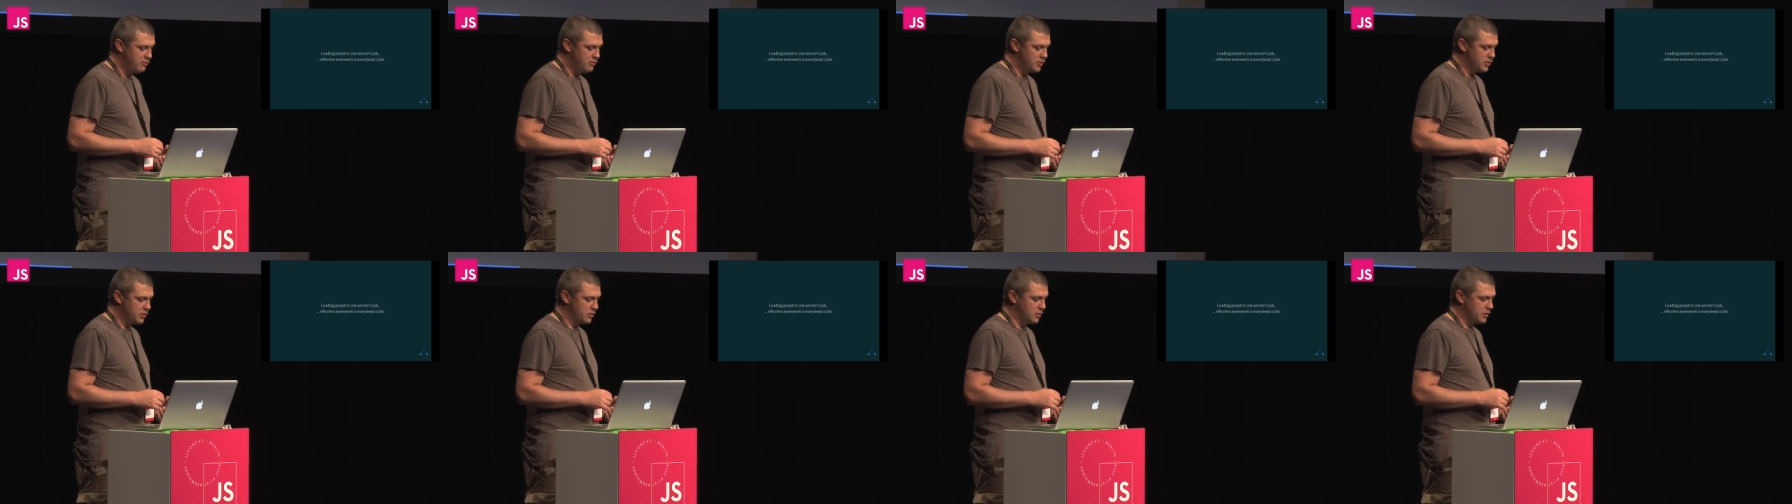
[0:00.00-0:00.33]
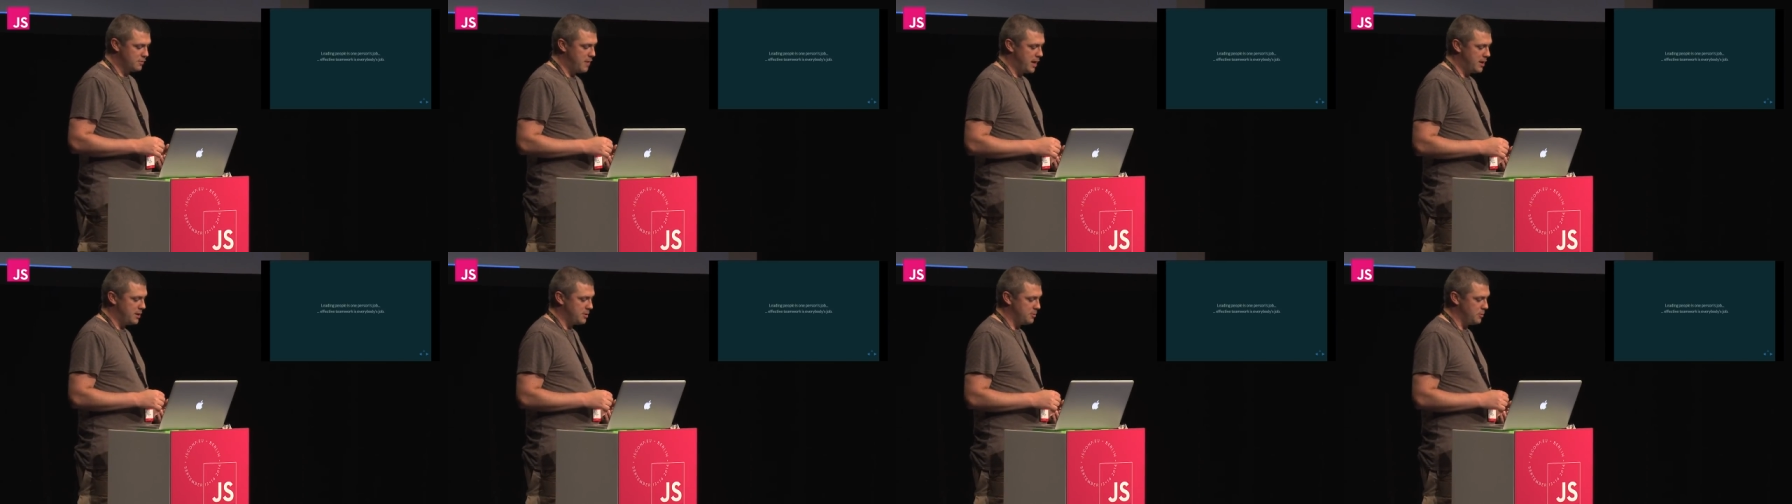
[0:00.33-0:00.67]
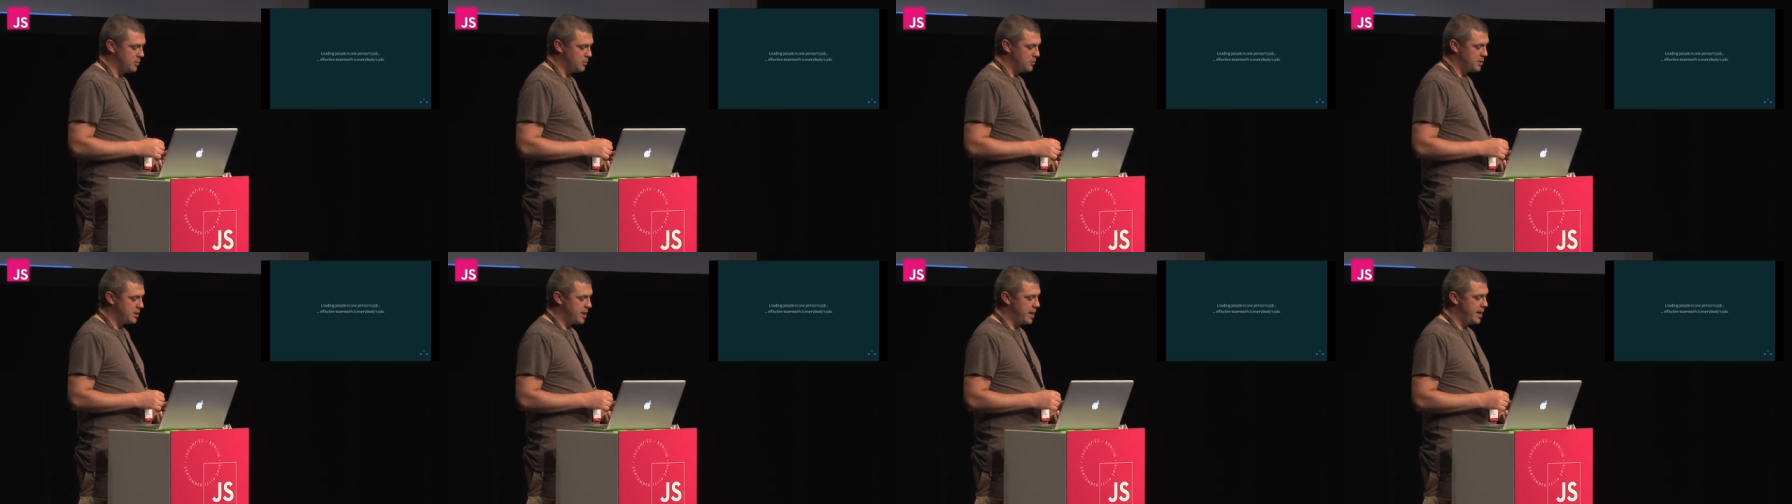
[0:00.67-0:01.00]
resource
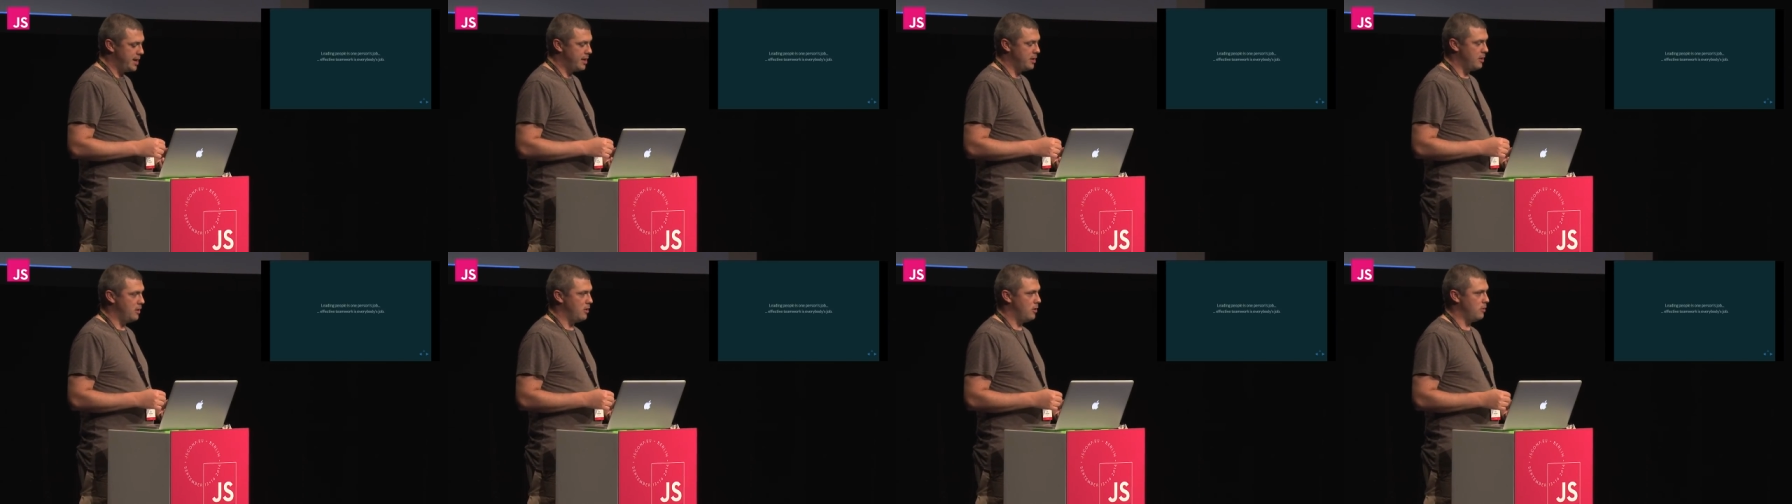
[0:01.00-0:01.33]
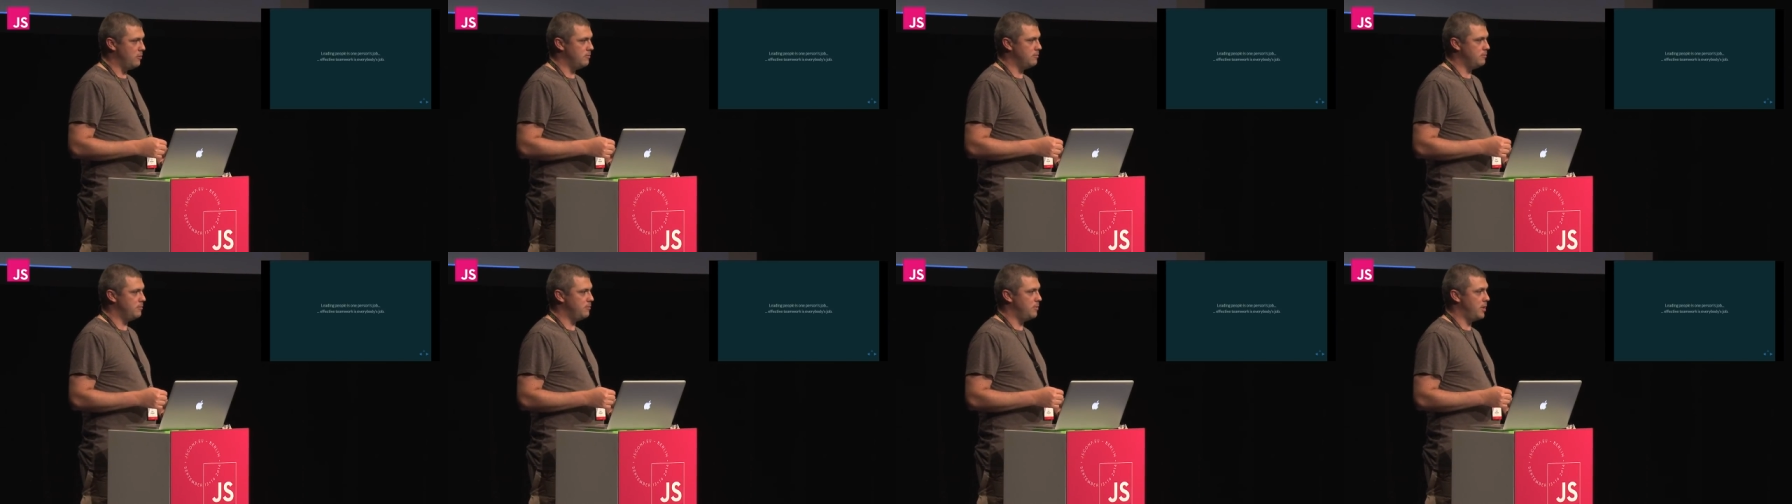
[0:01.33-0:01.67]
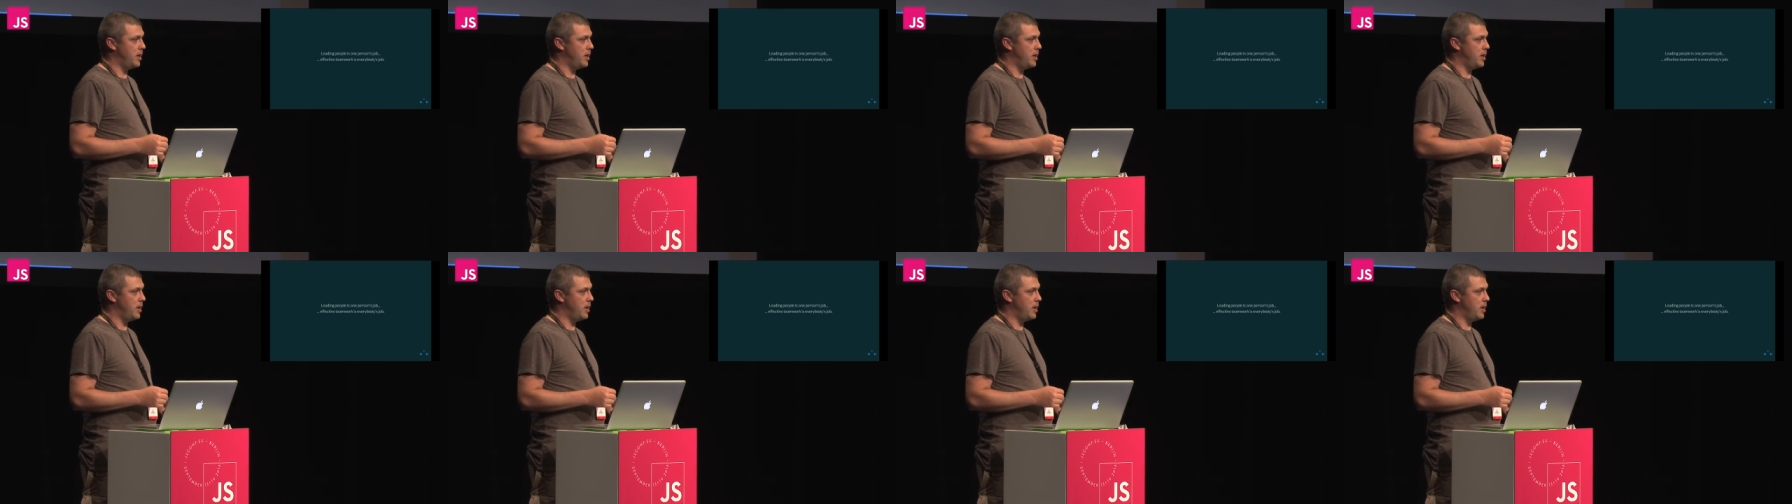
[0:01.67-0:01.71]
management was taken on